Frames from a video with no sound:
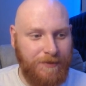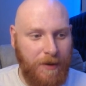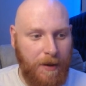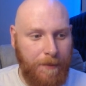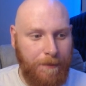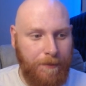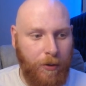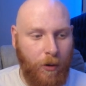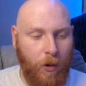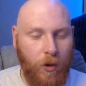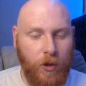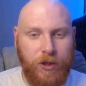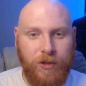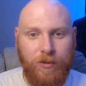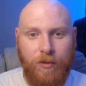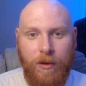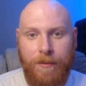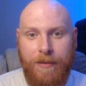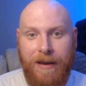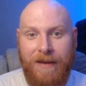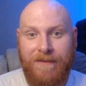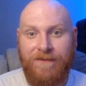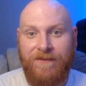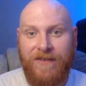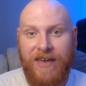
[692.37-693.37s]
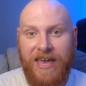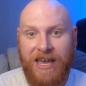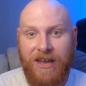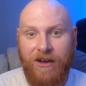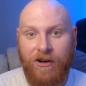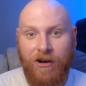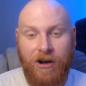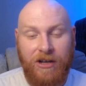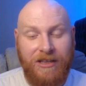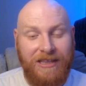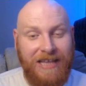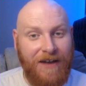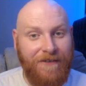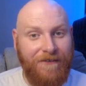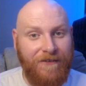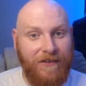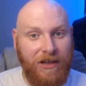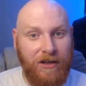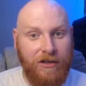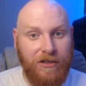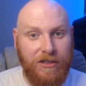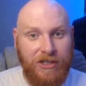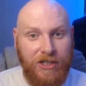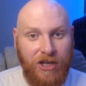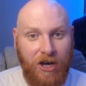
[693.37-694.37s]
but Porto and Benfica are
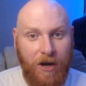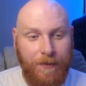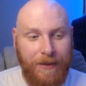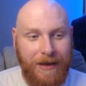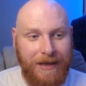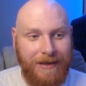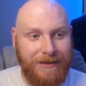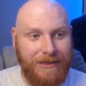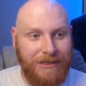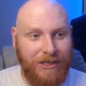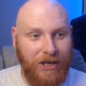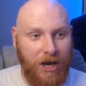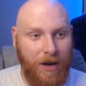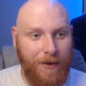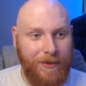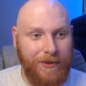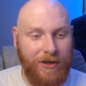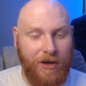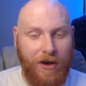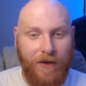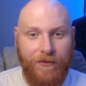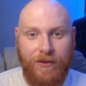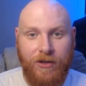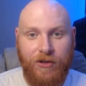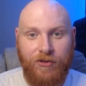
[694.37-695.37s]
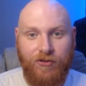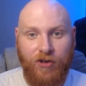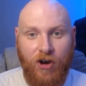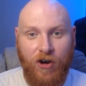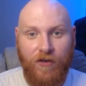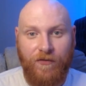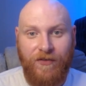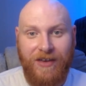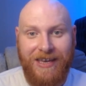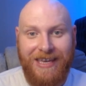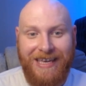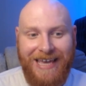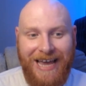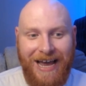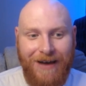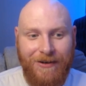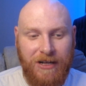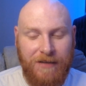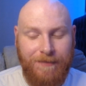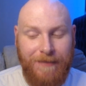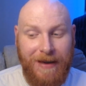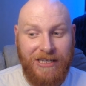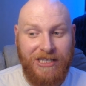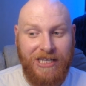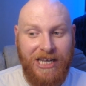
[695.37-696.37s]
definitely on top in terms of the trophy count,
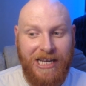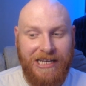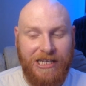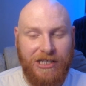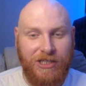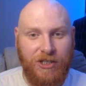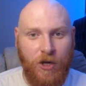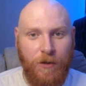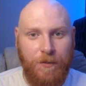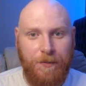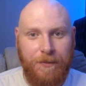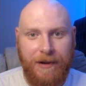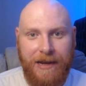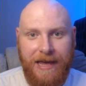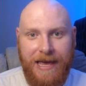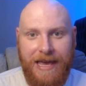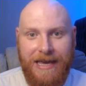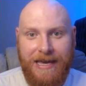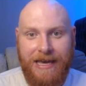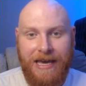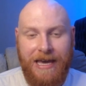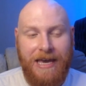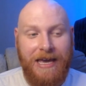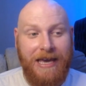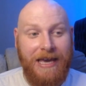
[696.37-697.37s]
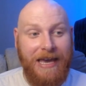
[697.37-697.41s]
especially in the Super League.